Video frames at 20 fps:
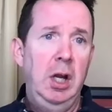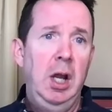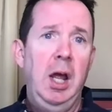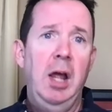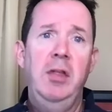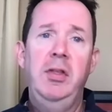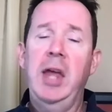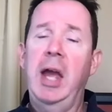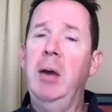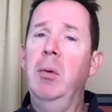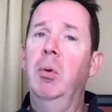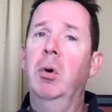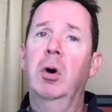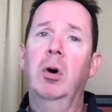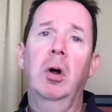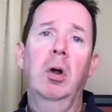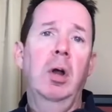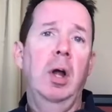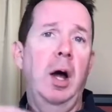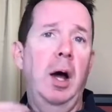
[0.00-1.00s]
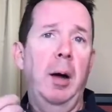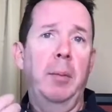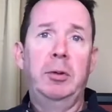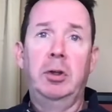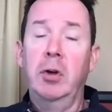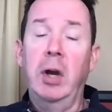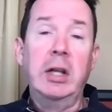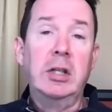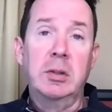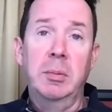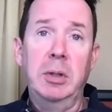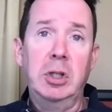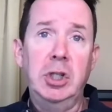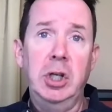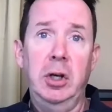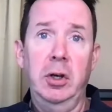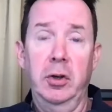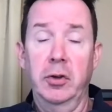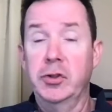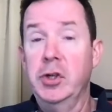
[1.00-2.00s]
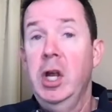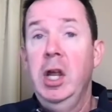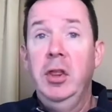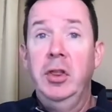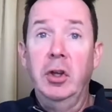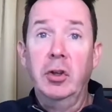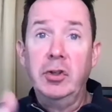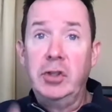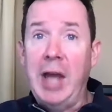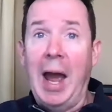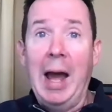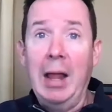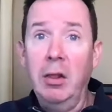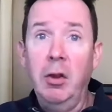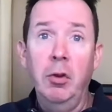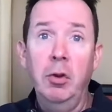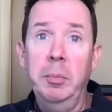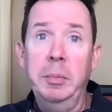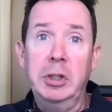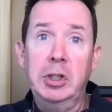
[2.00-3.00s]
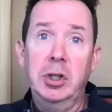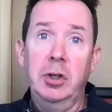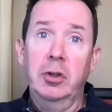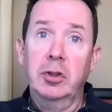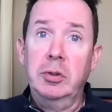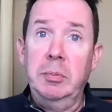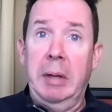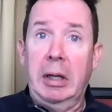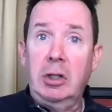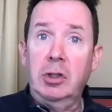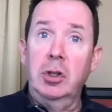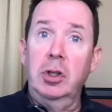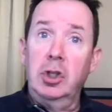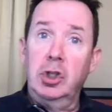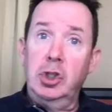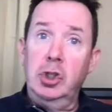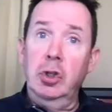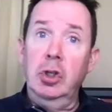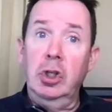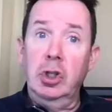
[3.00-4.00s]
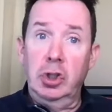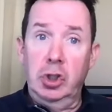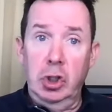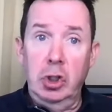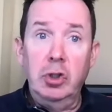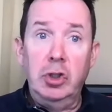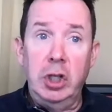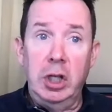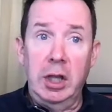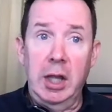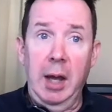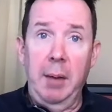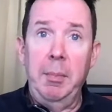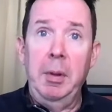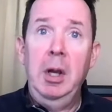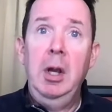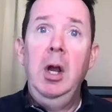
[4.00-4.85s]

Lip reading: They will create some materials. They'll download the materials and make sure the student is using them.